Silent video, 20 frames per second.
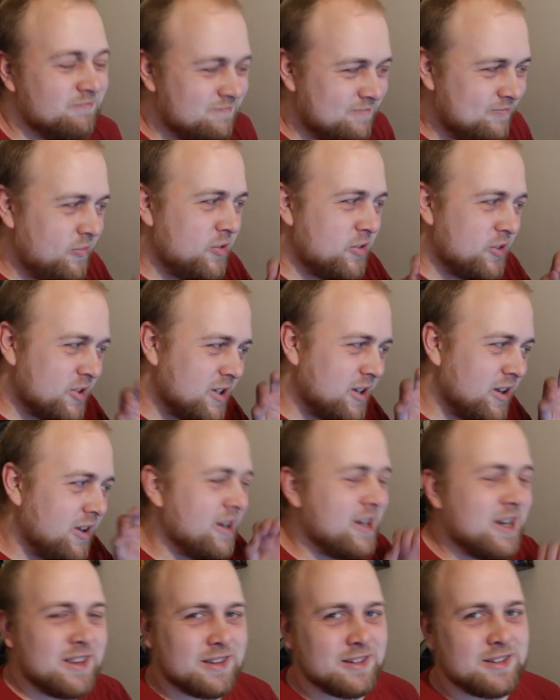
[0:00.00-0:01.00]

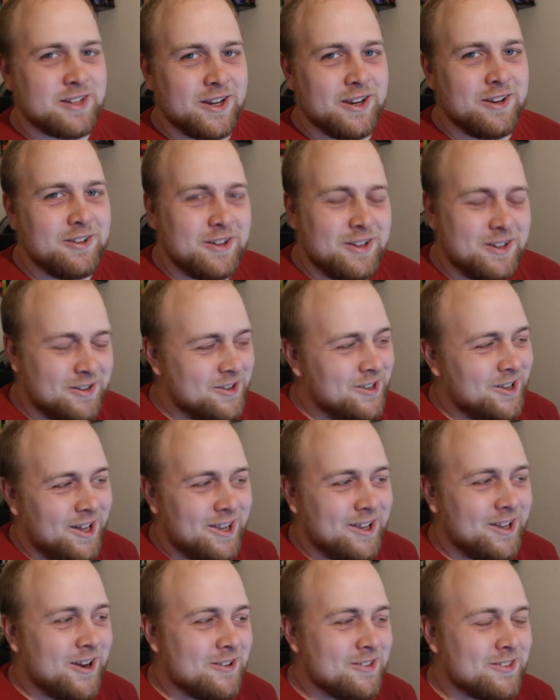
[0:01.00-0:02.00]
slightly
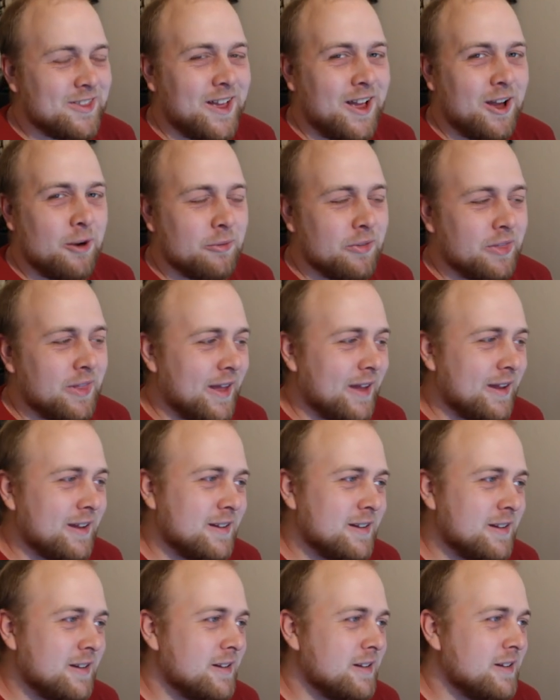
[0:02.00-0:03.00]
goes down with that.
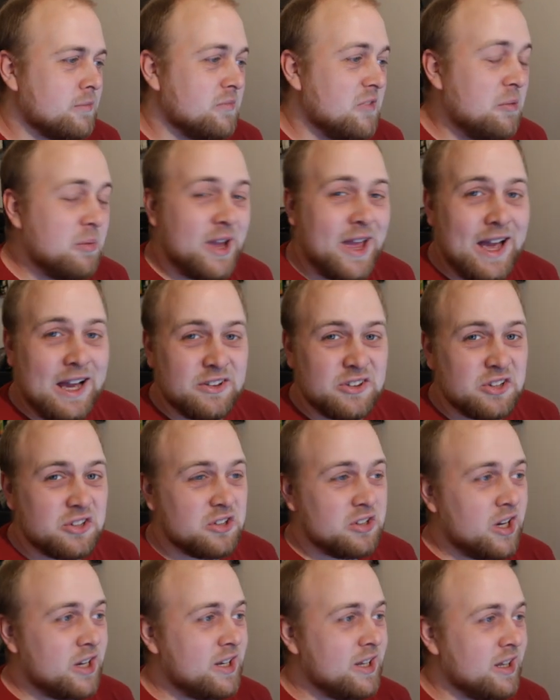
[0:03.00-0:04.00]
But yeah, it's a good
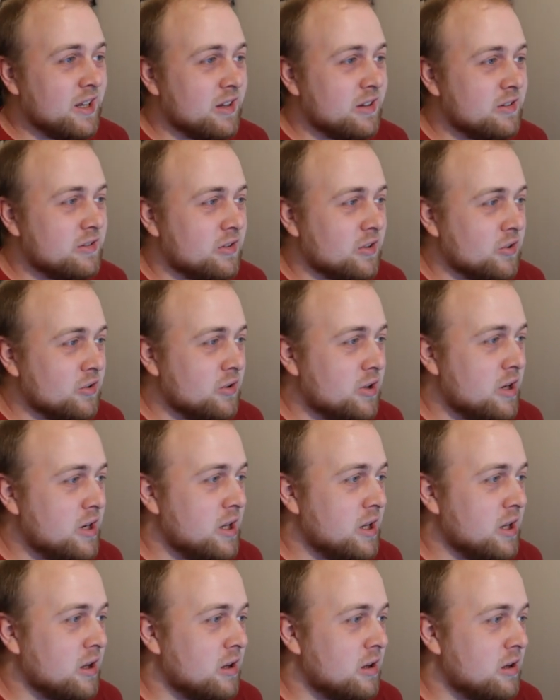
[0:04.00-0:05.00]
idea. It's a good idea.